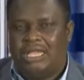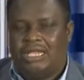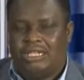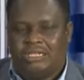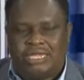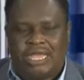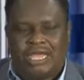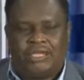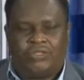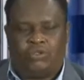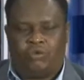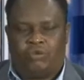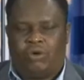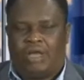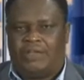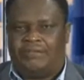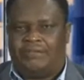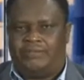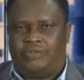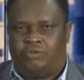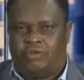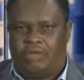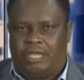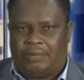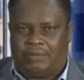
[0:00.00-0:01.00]
Now
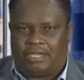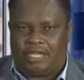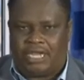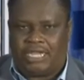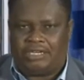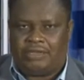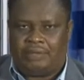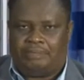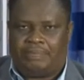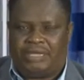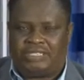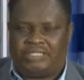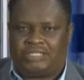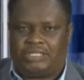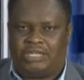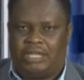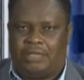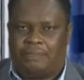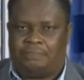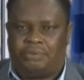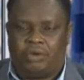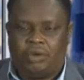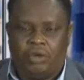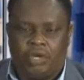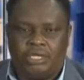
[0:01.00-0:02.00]
you get the person
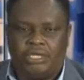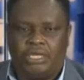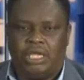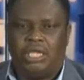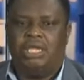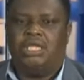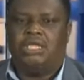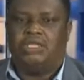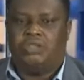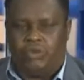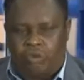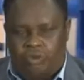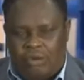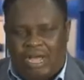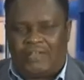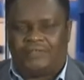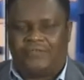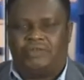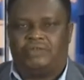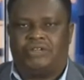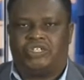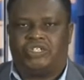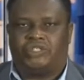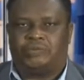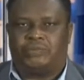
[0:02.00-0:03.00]
employed, you have
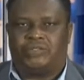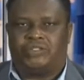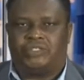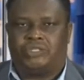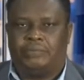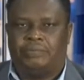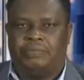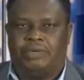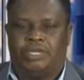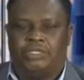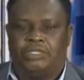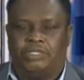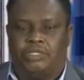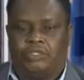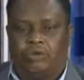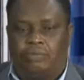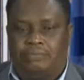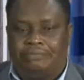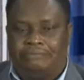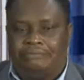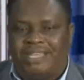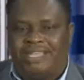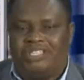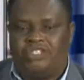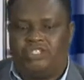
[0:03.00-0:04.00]
the responsibility to
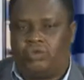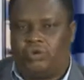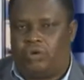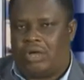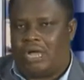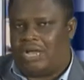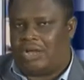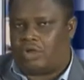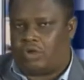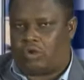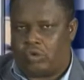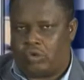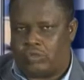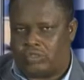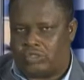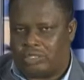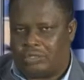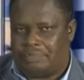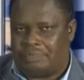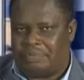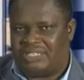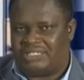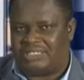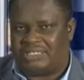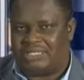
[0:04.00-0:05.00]
mentor and coach the
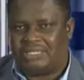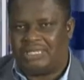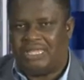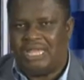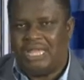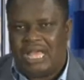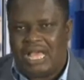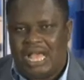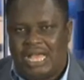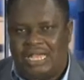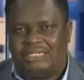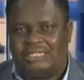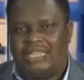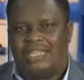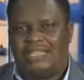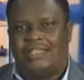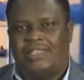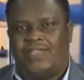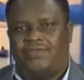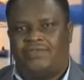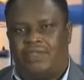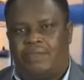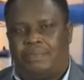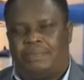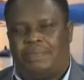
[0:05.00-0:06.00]
person, and then
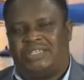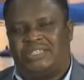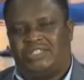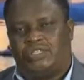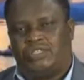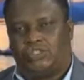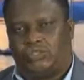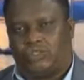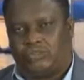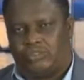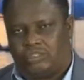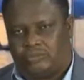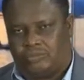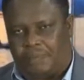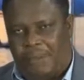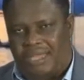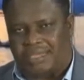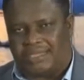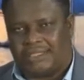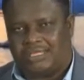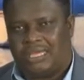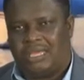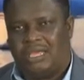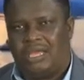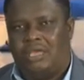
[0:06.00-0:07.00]
give the person some
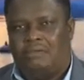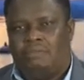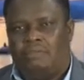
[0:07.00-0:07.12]
space.